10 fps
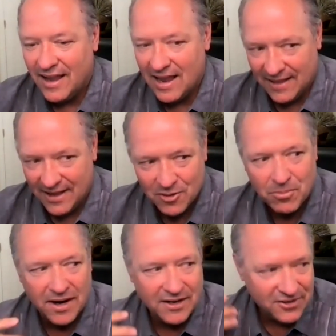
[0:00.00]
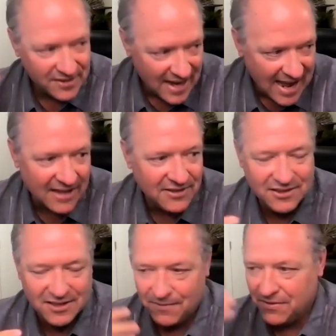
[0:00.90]
And let your brain just add
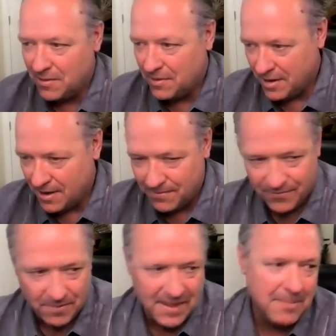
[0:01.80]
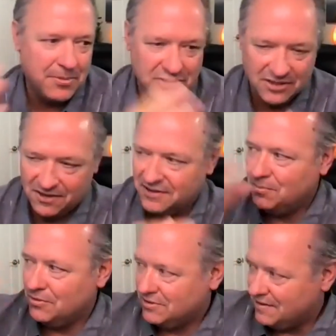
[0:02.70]
stuff up, from that person to this
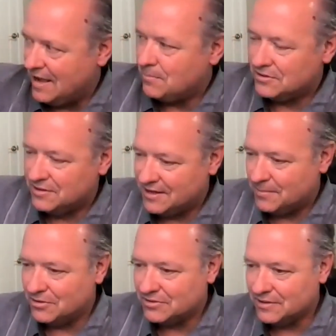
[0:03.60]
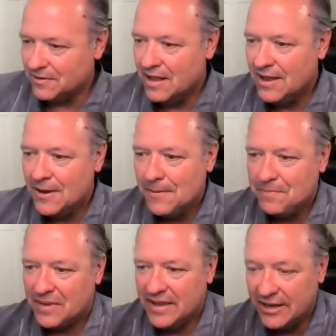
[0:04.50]
person, that person, that person
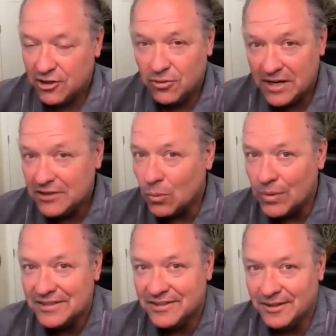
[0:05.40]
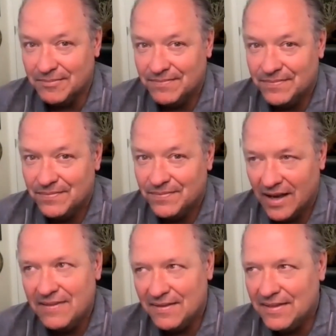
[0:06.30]
it creates wisdom.
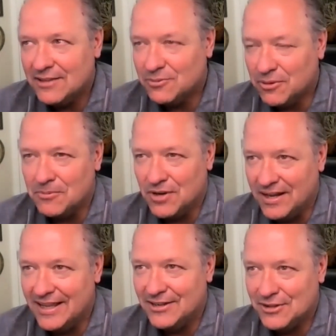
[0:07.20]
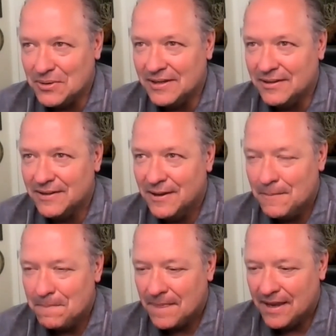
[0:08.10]
I think that's what I'm trying to get to here.
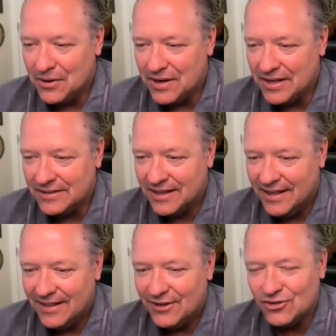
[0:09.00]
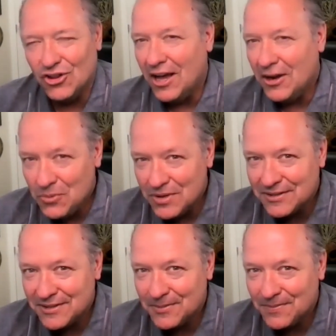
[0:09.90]
Here is there's a lot of
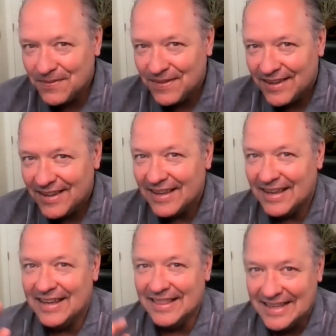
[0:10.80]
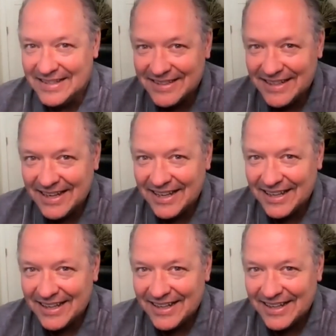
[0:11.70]
wisdom in
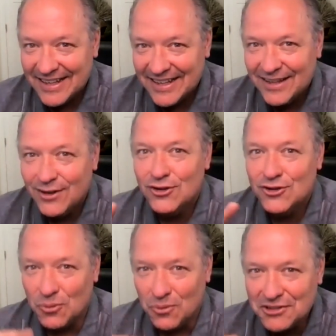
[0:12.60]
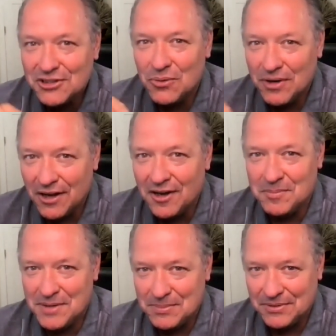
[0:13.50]
listening to what's going on in
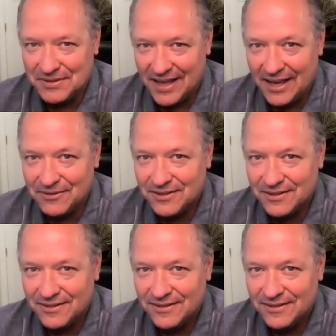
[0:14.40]
people's lives.